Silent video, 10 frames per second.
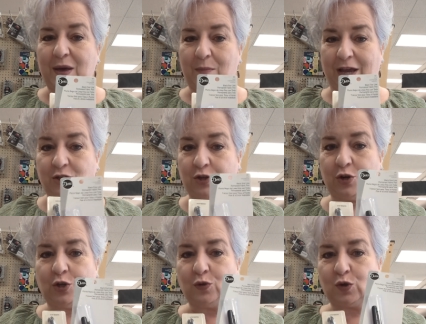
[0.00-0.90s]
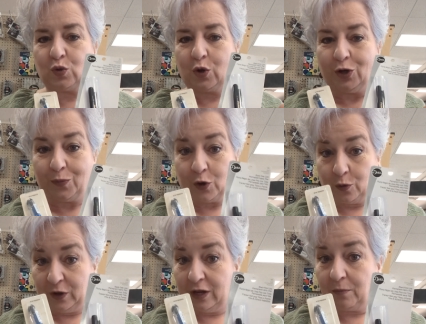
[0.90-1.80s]
Make sure you store your
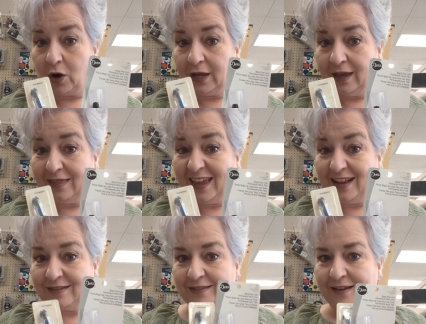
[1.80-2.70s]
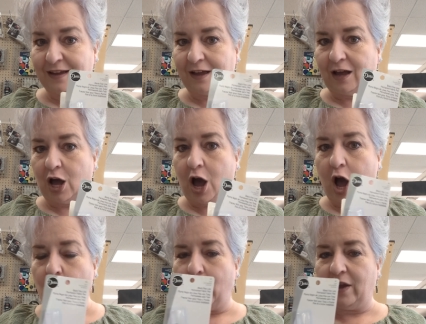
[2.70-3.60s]
permanent marking things
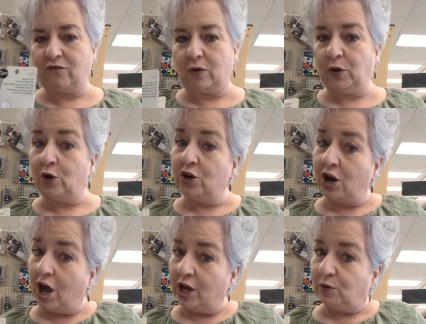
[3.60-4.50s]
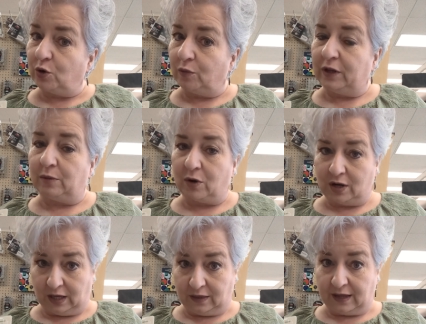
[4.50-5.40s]
away from your not permanent
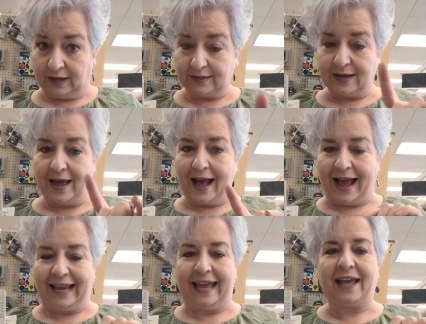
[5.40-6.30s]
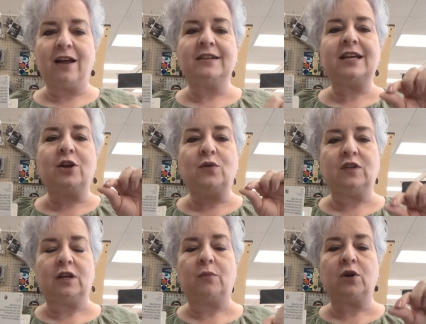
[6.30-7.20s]
marking things. I cannot tell you
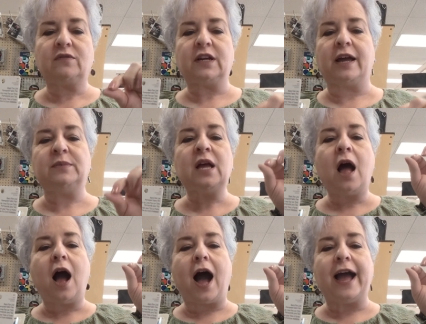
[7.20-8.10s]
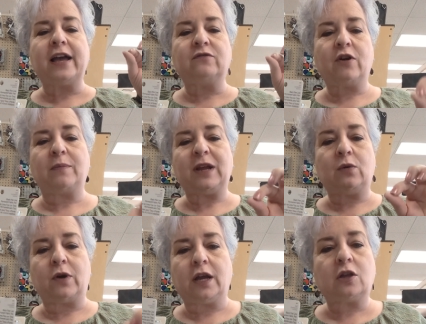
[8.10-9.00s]
the number of times I have grabbed a
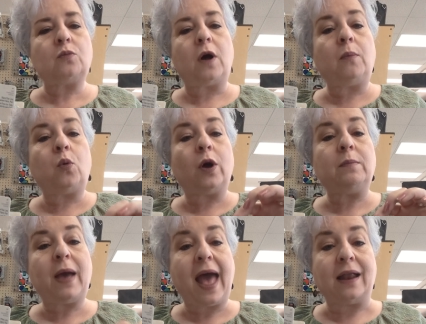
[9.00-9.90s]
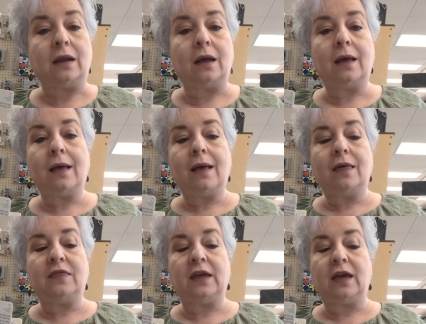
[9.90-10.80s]
regular ballpoint pen
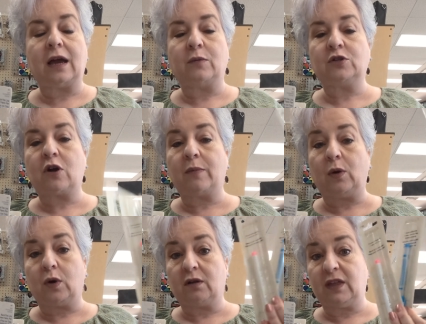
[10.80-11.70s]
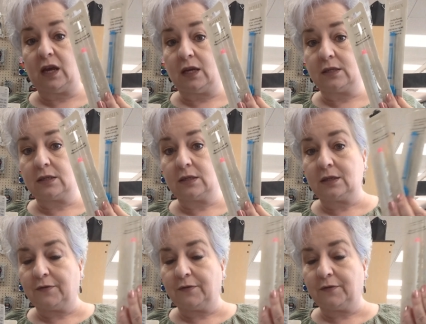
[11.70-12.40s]
thinking I was grabbing one of these